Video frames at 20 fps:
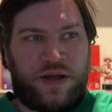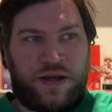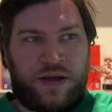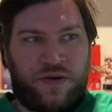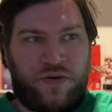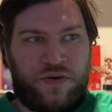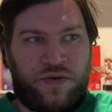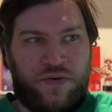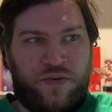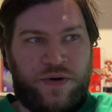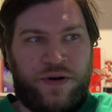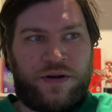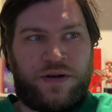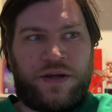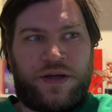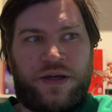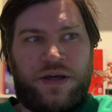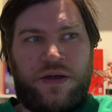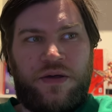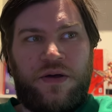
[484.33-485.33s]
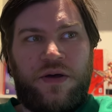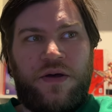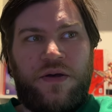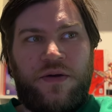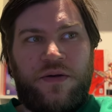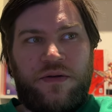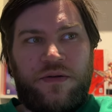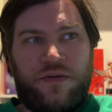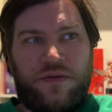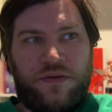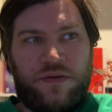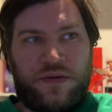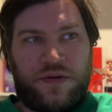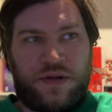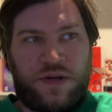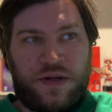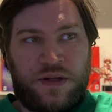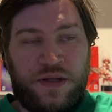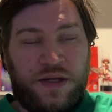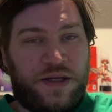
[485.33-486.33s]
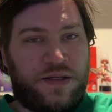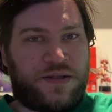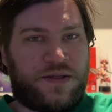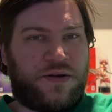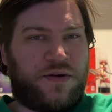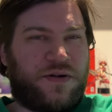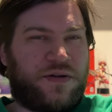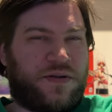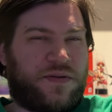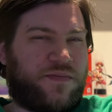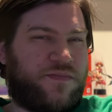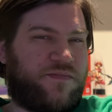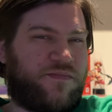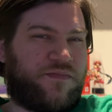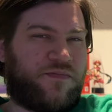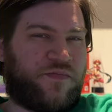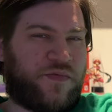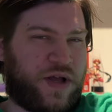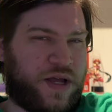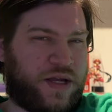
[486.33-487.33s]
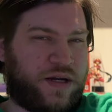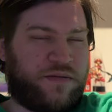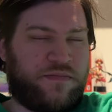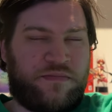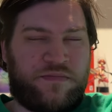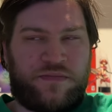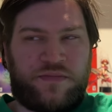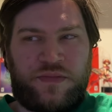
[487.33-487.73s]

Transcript: I go to work. And the day starts fine.